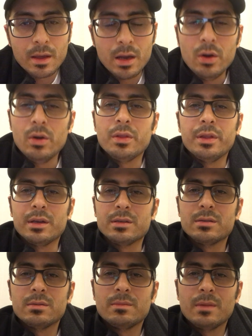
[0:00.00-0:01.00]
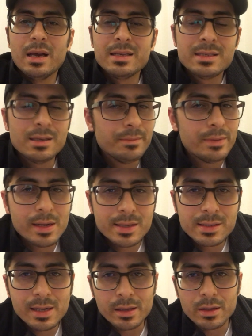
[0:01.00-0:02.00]
In all things, as simple
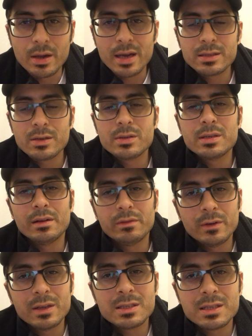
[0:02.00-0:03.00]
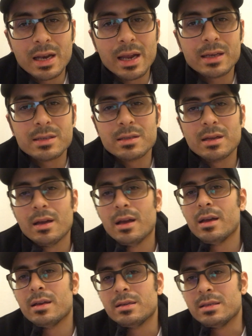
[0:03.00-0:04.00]
as that. You ask yourself, what's the next
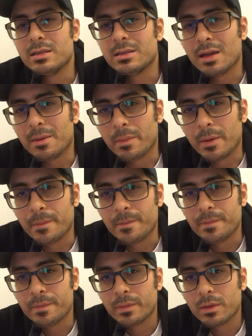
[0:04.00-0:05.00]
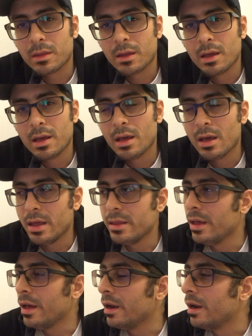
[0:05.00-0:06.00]
step?
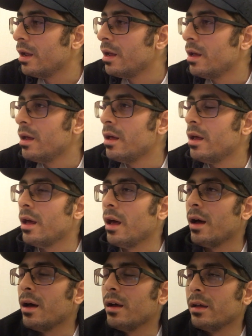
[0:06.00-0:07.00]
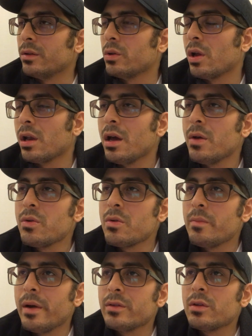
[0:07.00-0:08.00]
And then you allow
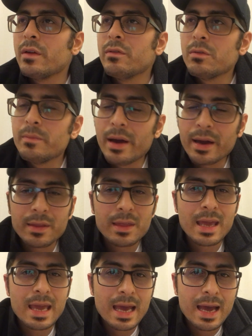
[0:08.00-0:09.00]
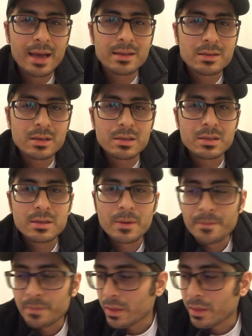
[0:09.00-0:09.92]
your mind to give you back the answers.